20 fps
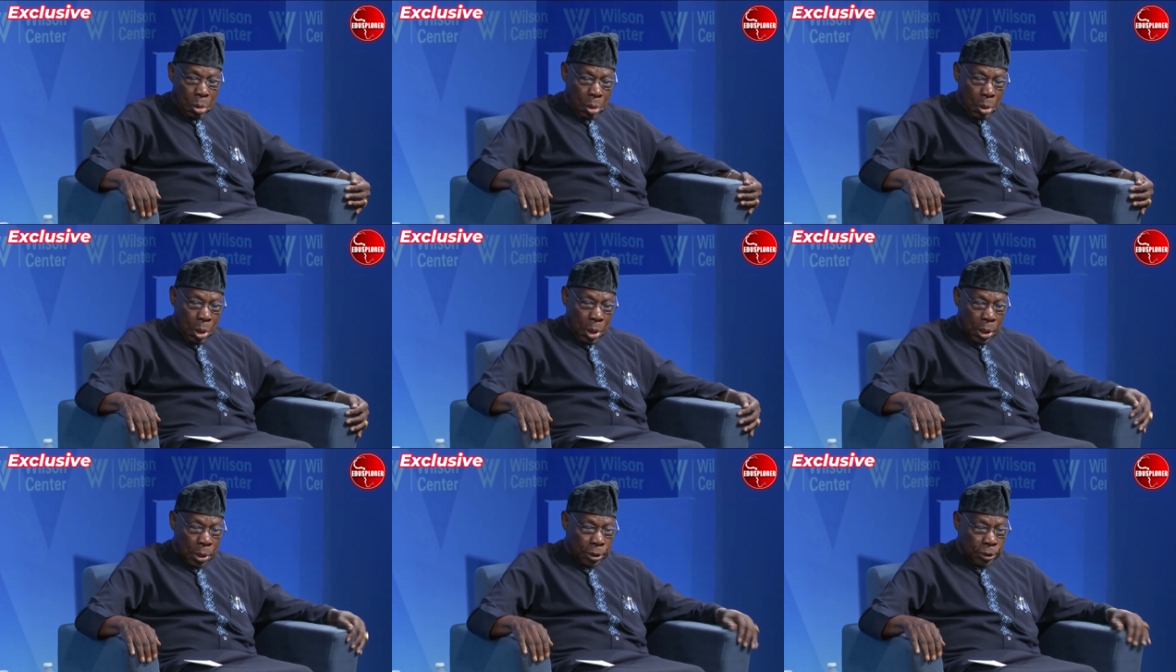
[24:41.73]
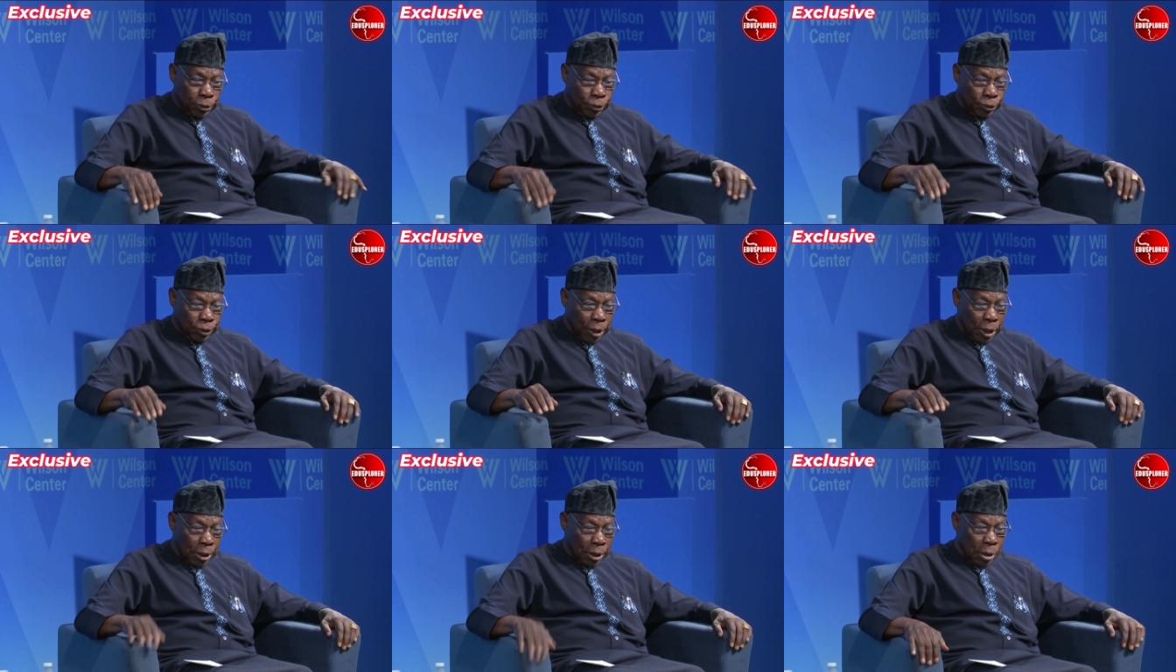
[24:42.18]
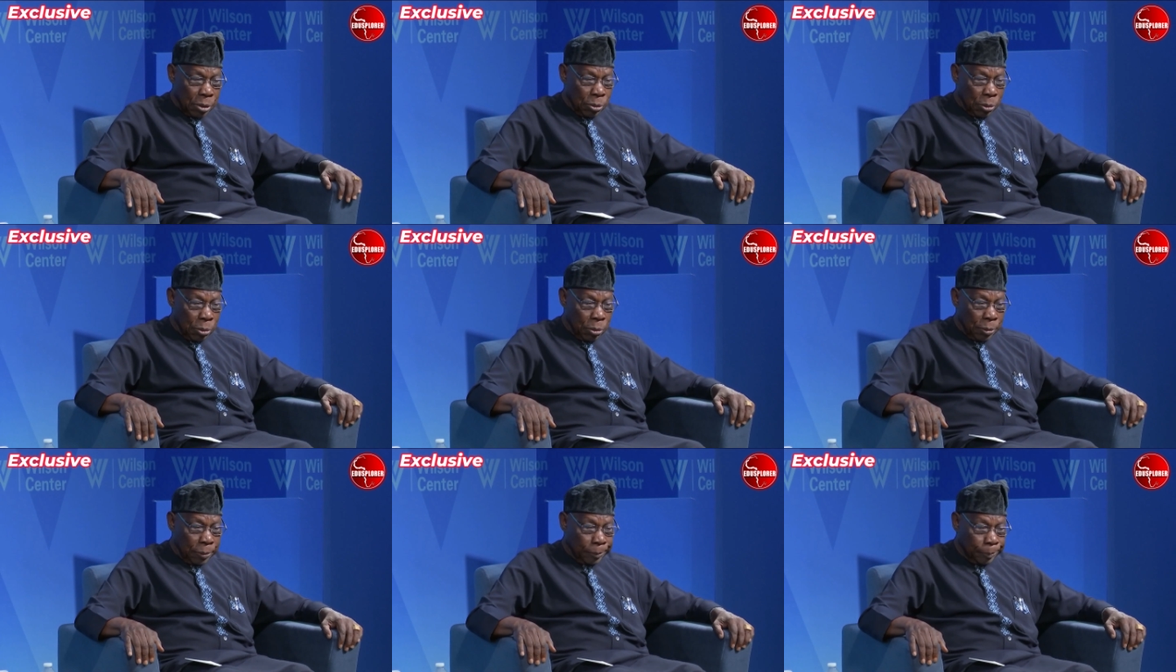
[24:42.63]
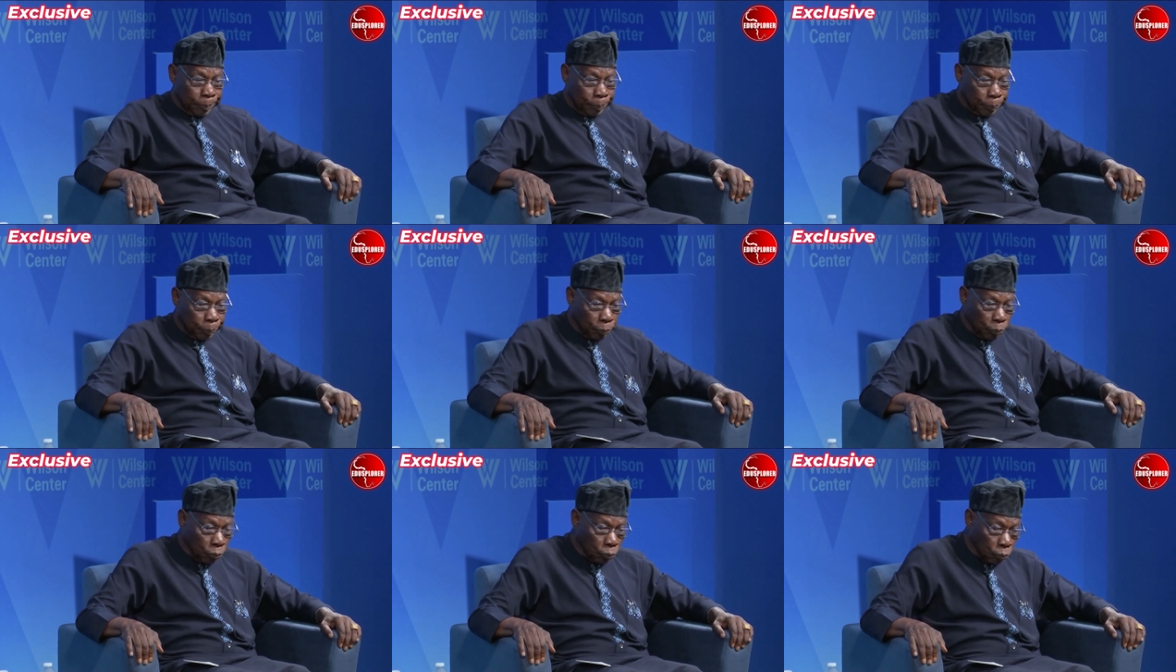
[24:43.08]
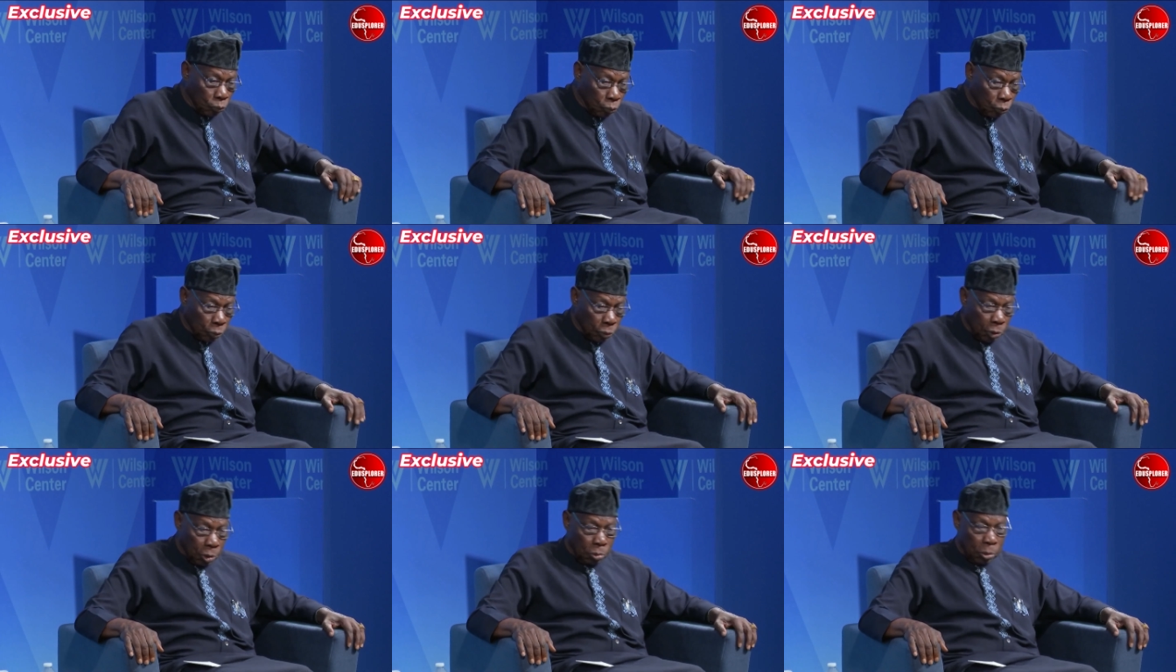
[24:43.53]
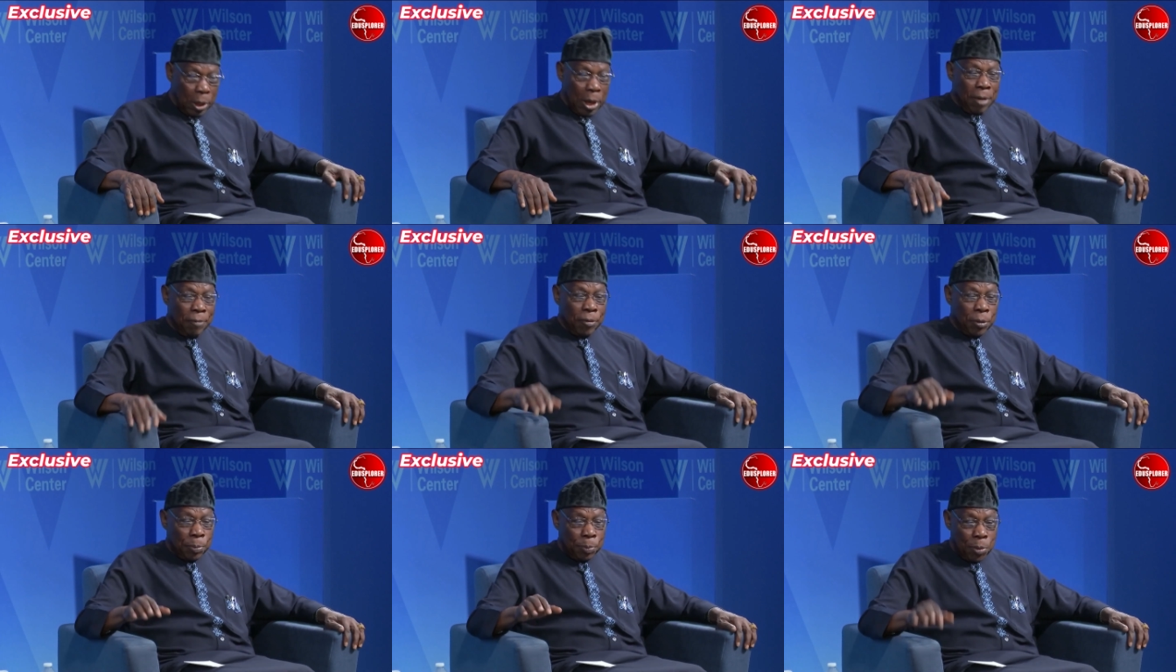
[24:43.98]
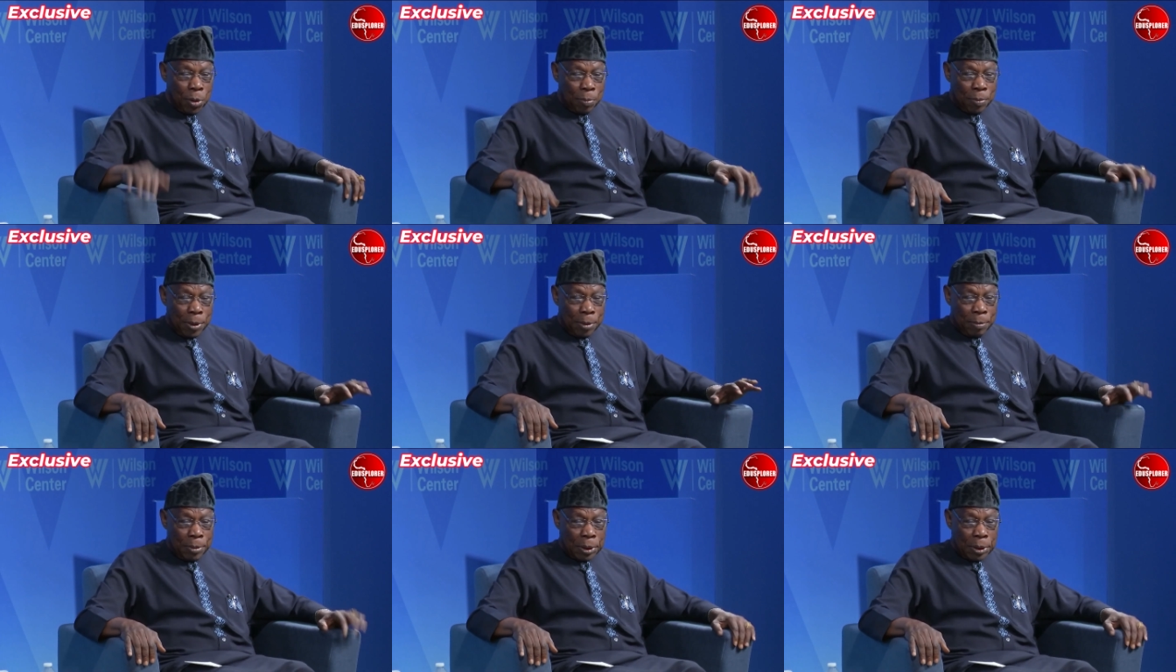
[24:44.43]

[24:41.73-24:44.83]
And he said, look, we have a problem